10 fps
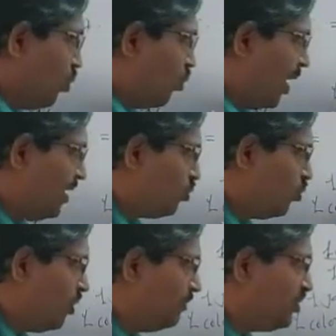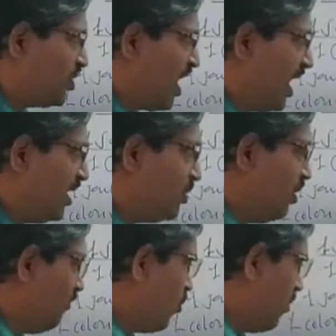1 coulomb charge
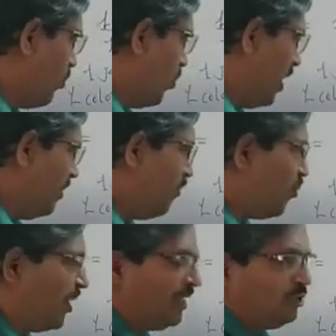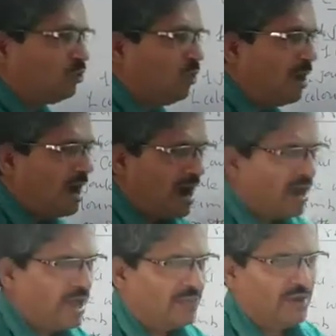from one point to
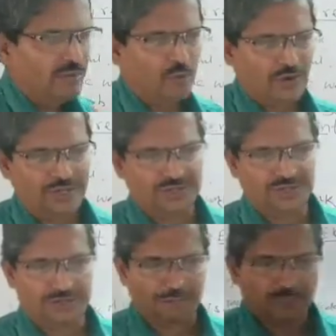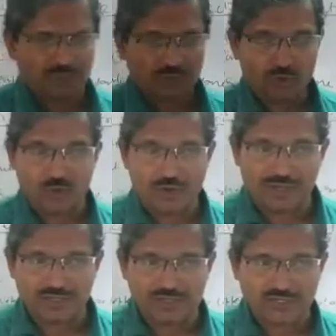another point. Do you
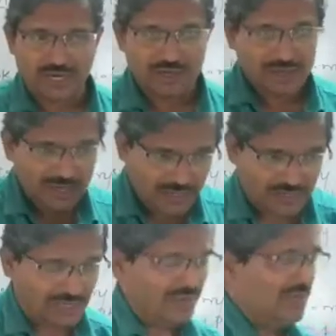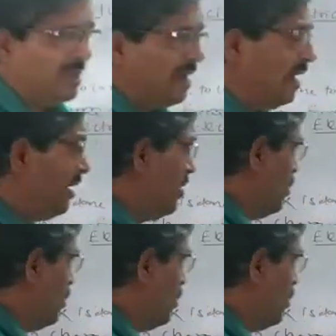understand? Till here